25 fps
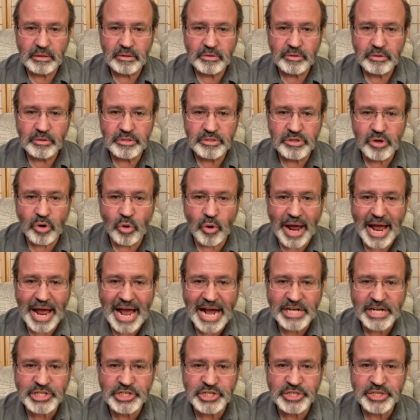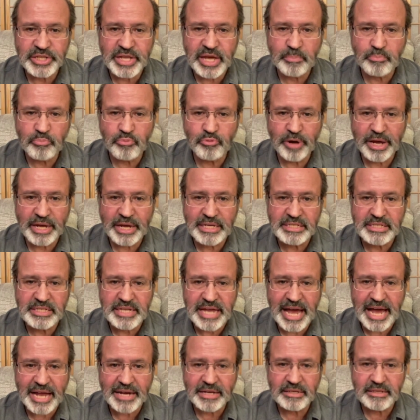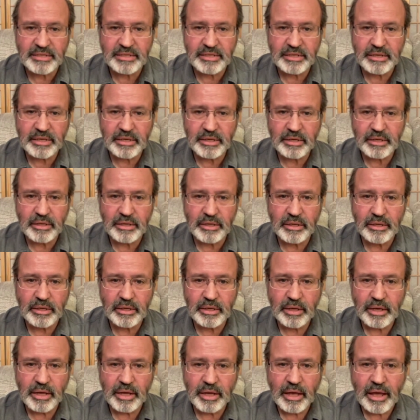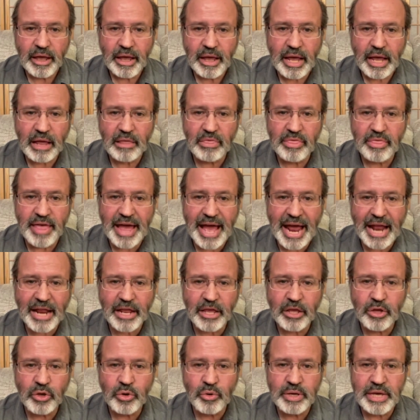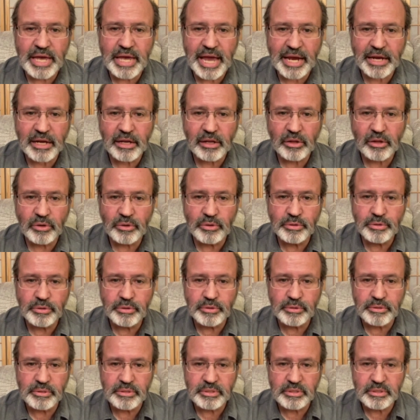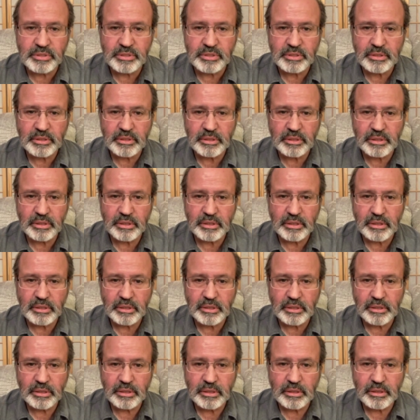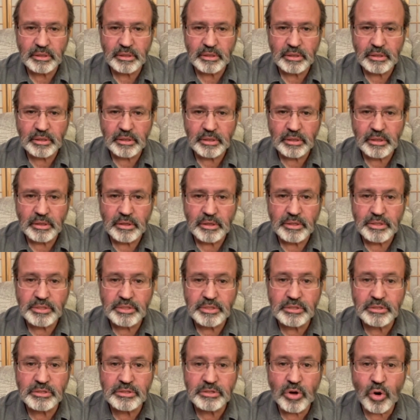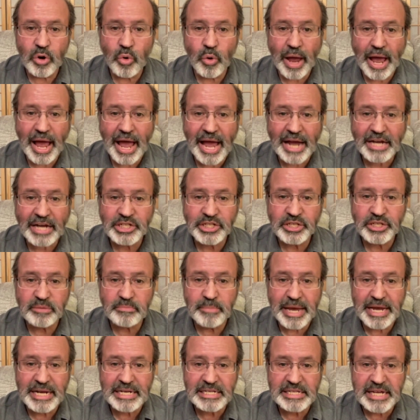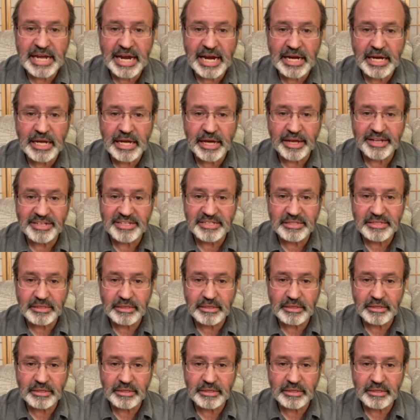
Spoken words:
There's no action that brings that, and that you can't lose because there's no action maintaining it.